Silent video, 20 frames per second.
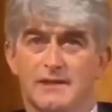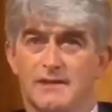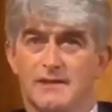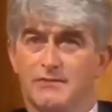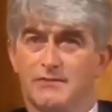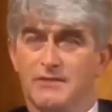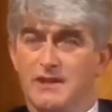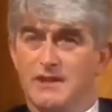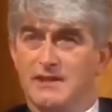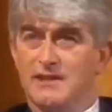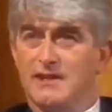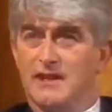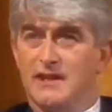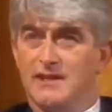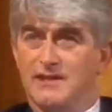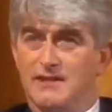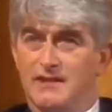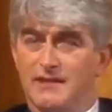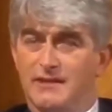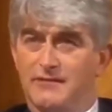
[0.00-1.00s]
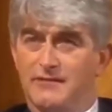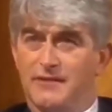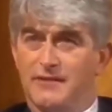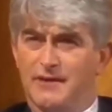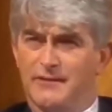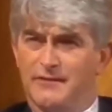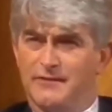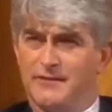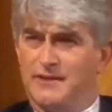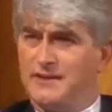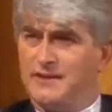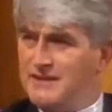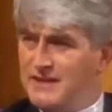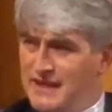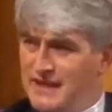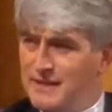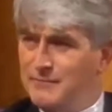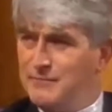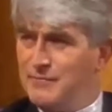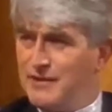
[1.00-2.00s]
There's this real sense of, of
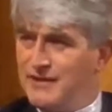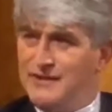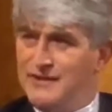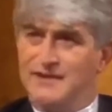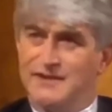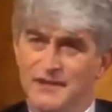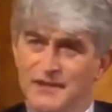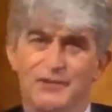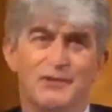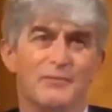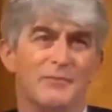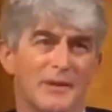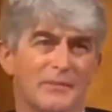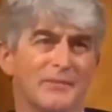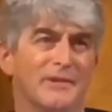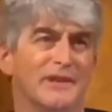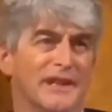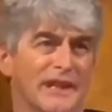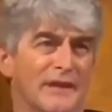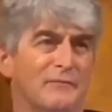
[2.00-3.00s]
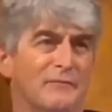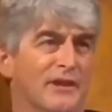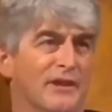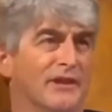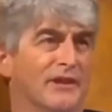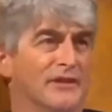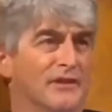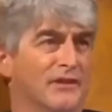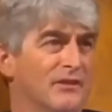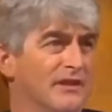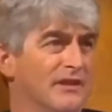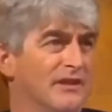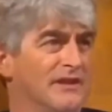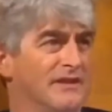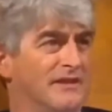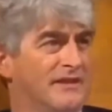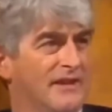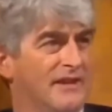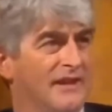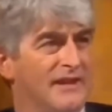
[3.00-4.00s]
the empire. You still remember the empire. It's all
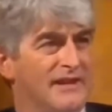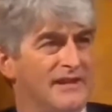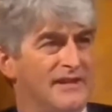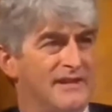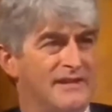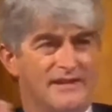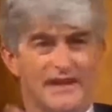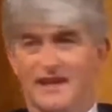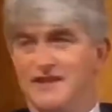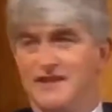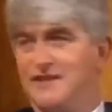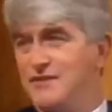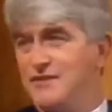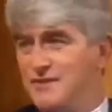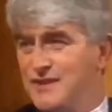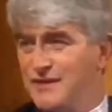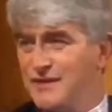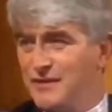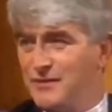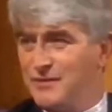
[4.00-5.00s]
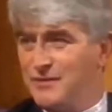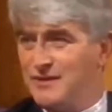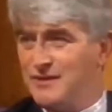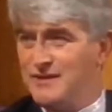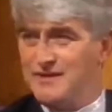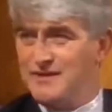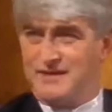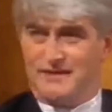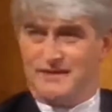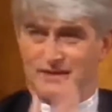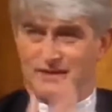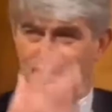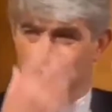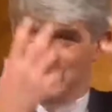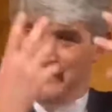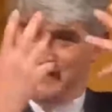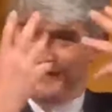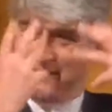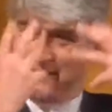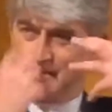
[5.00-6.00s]
these statues everywhere and these,
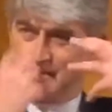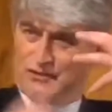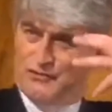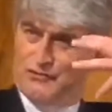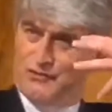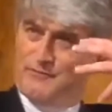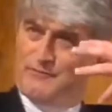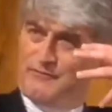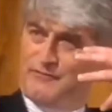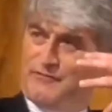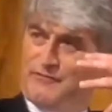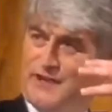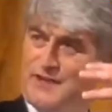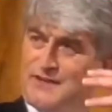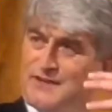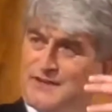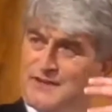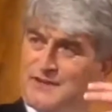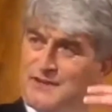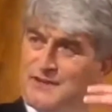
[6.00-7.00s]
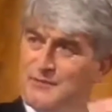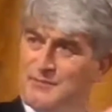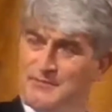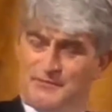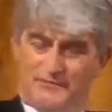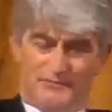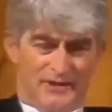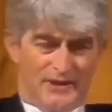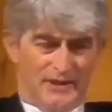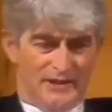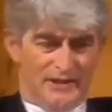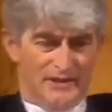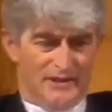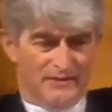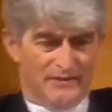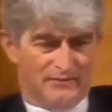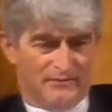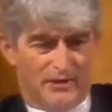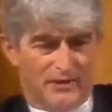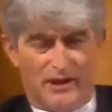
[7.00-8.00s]
these grim faces in open
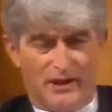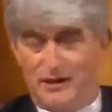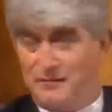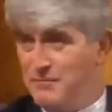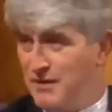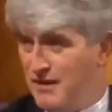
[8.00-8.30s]
uh,